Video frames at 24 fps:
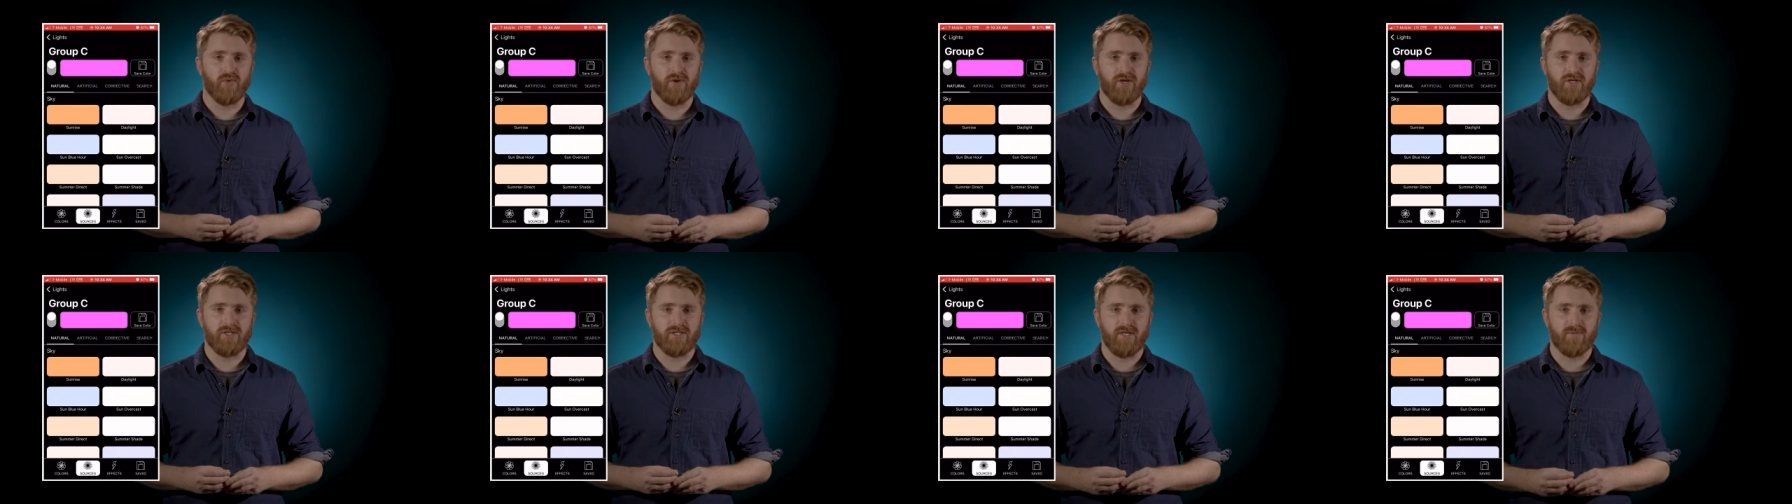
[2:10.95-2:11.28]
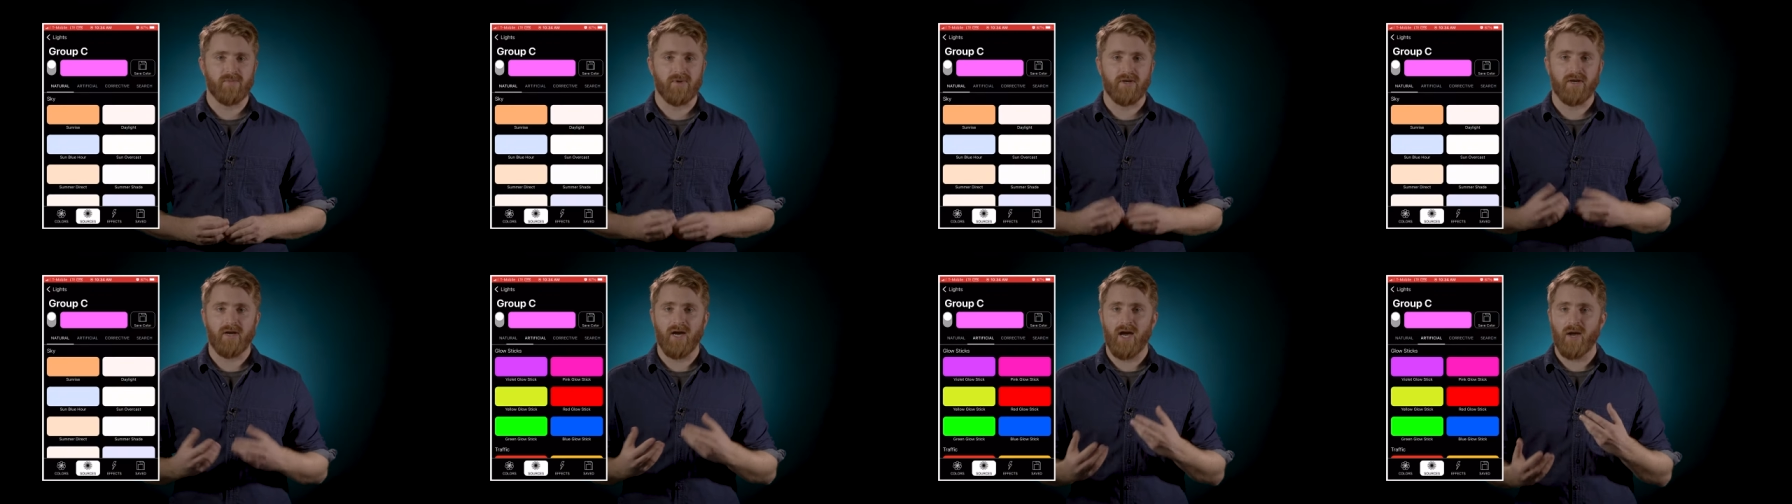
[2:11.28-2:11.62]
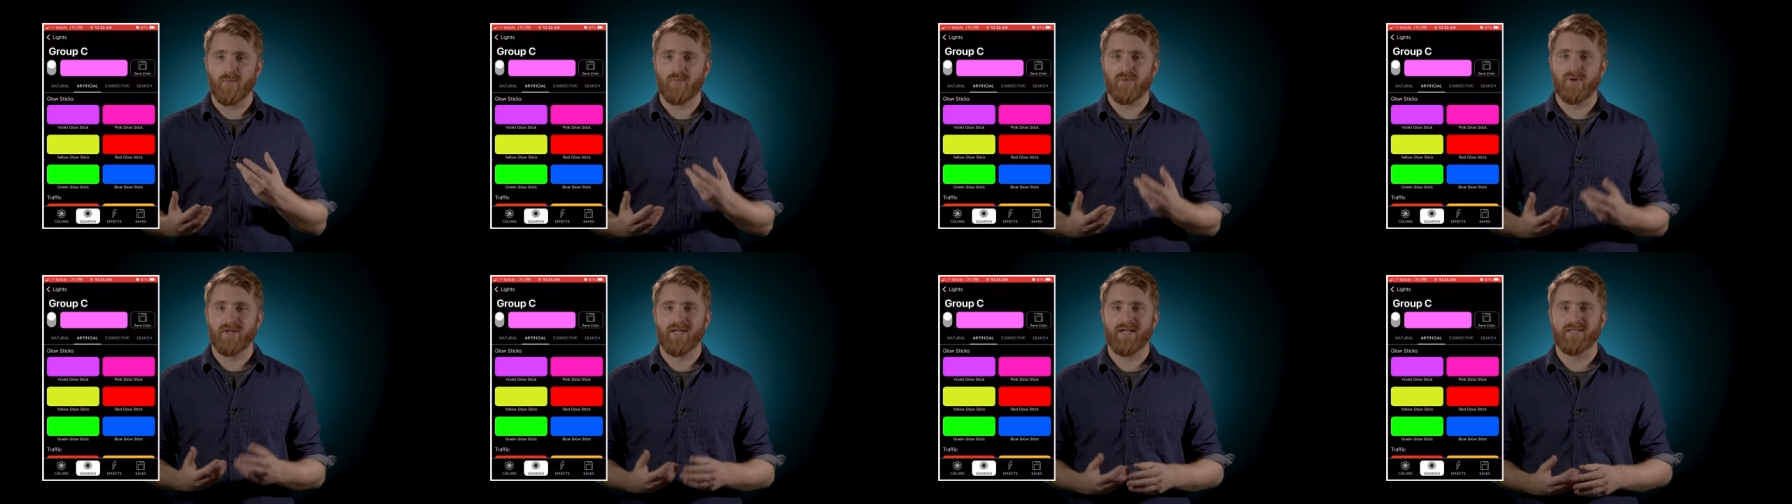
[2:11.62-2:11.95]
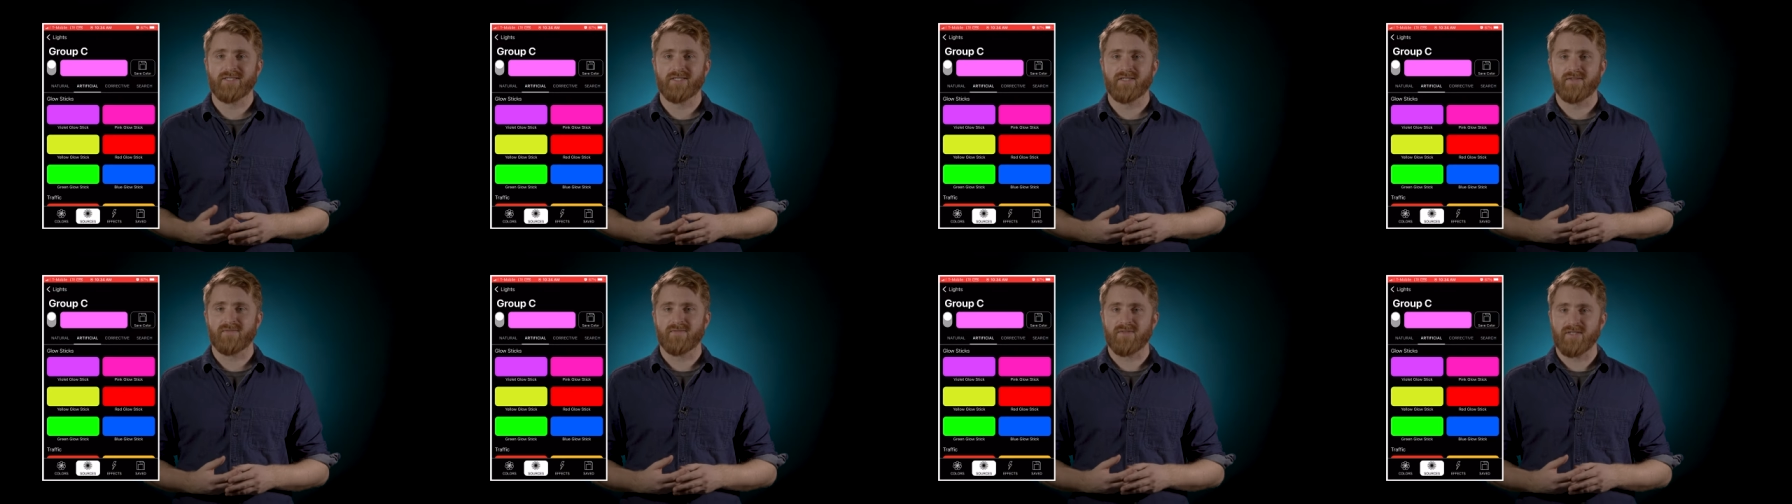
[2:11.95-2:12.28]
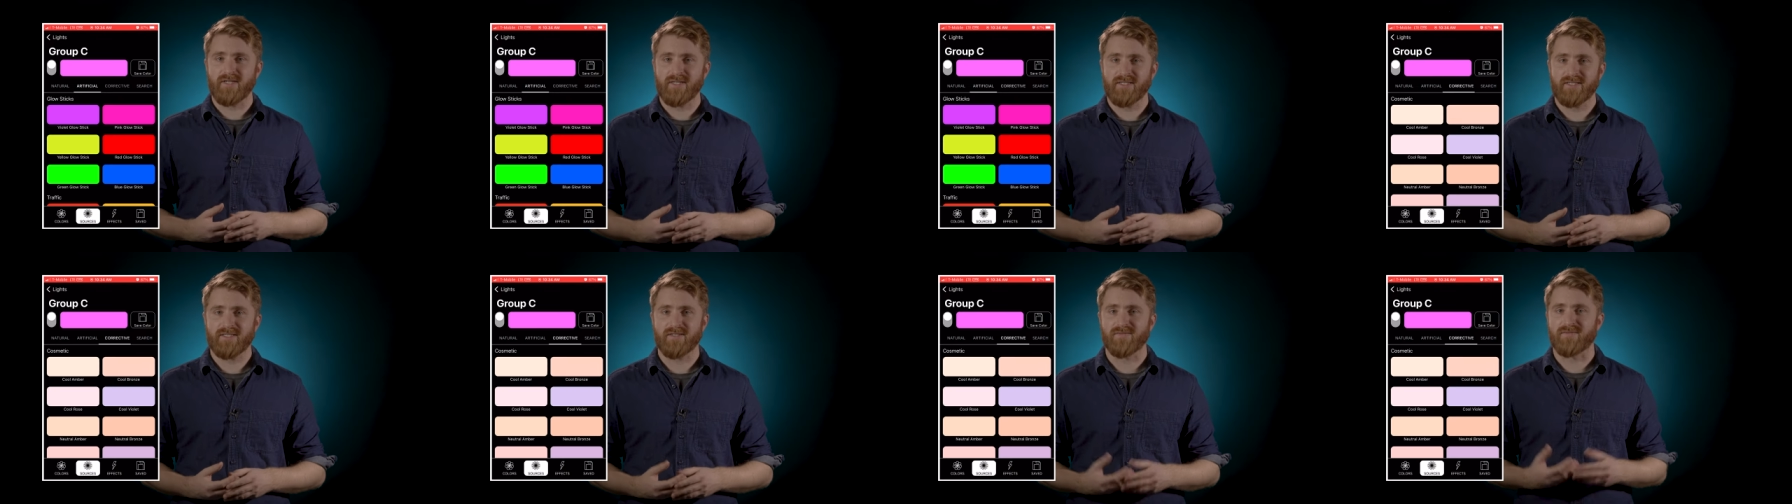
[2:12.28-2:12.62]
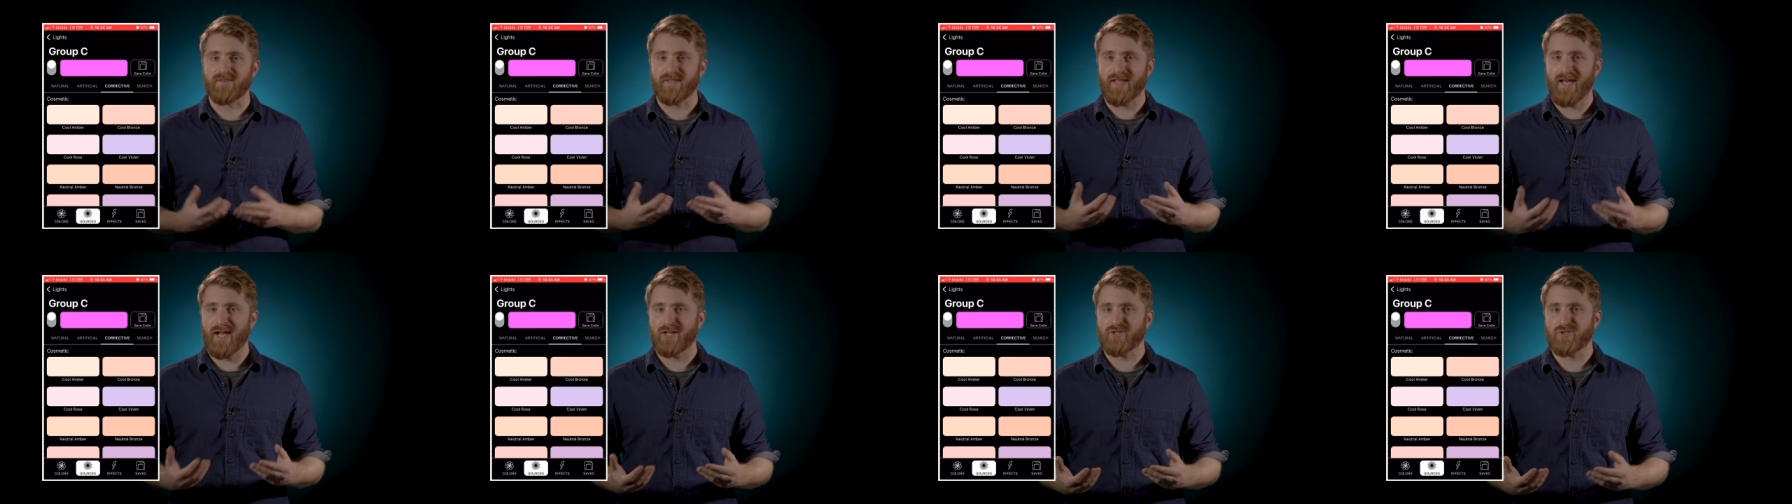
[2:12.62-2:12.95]
brings up a comprehensive list
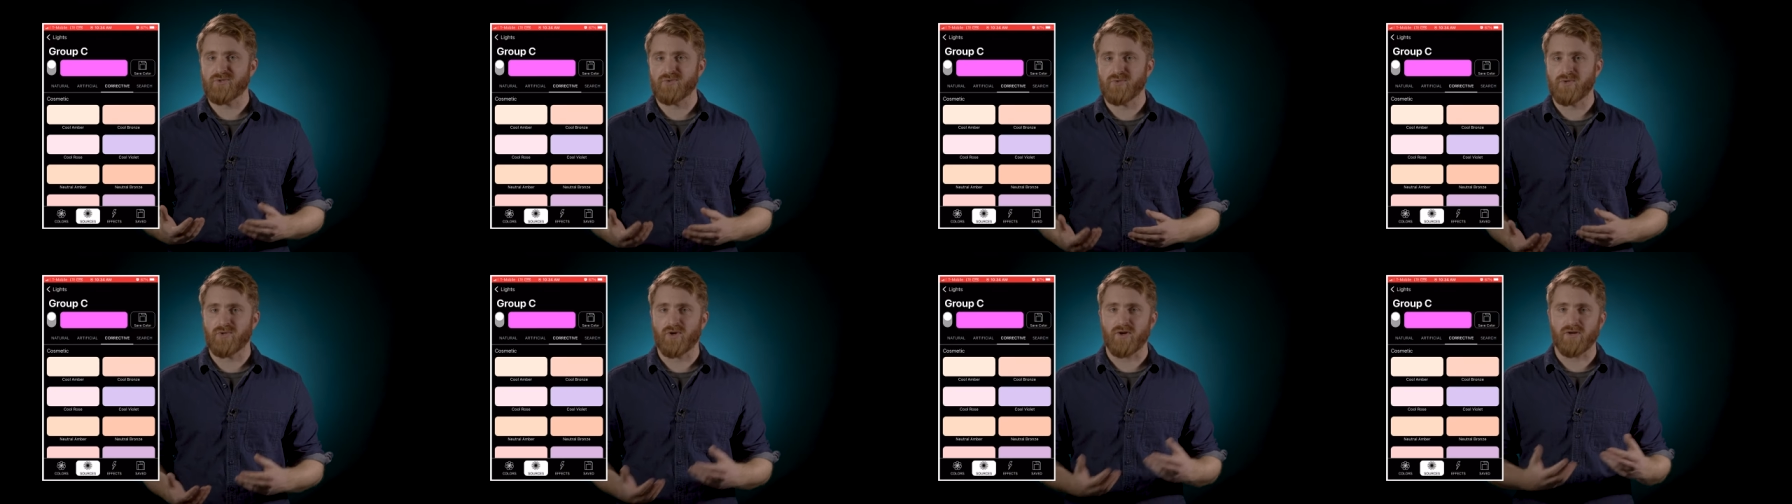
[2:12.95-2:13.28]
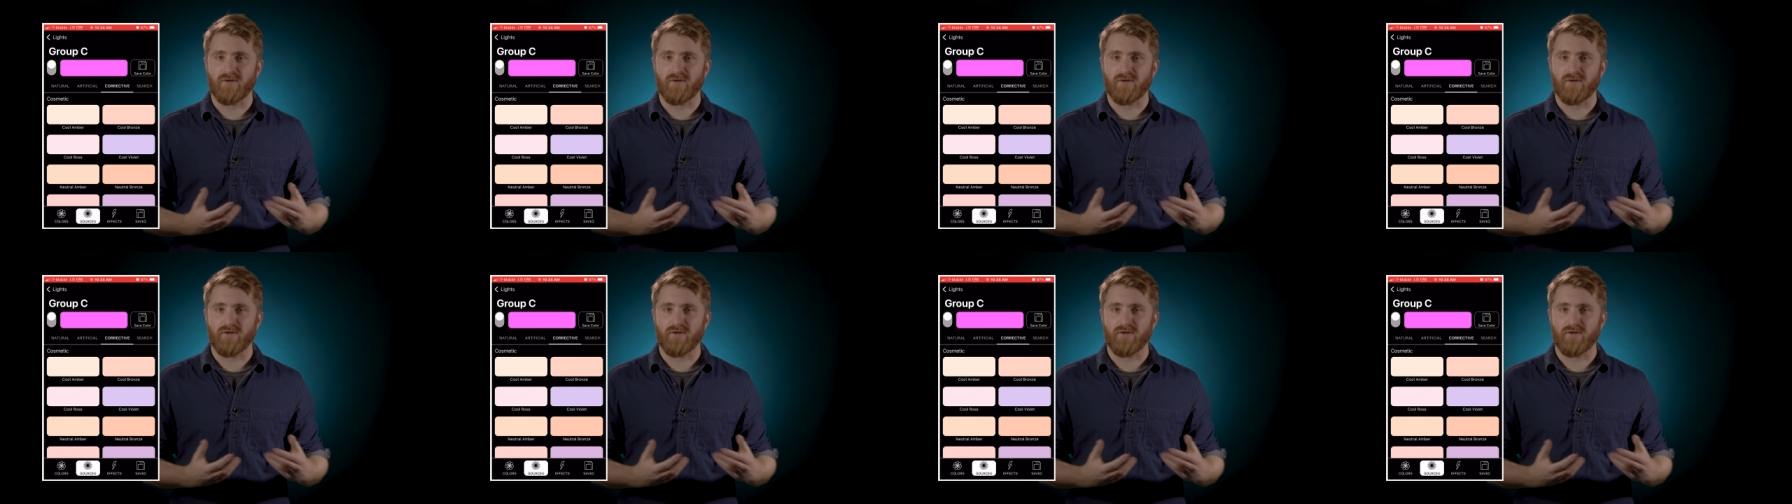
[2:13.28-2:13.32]
of natural,